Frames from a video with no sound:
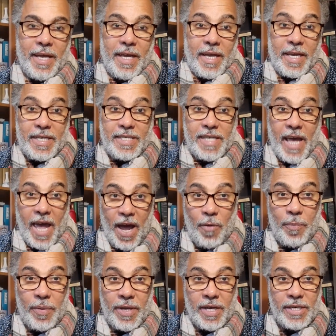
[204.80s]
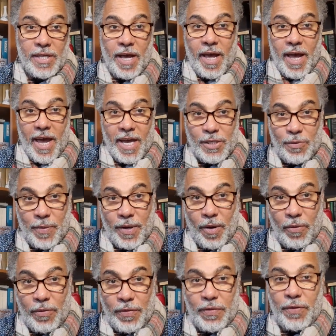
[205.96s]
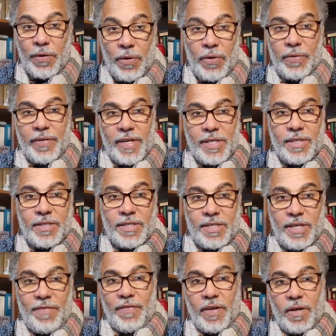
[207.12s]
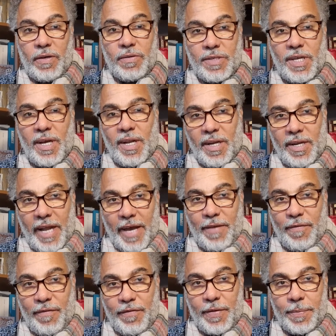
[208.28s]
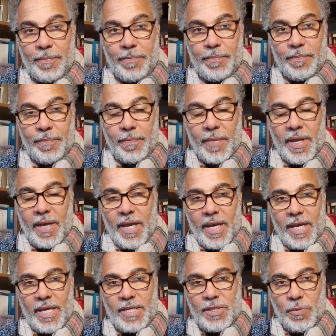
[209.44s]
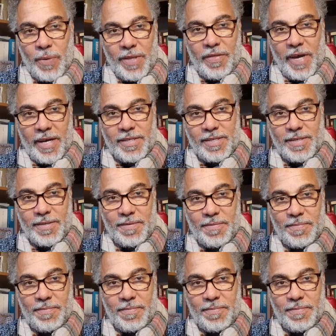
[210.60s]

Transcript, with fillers: He is helping us as we go through this difficult life. He is with us.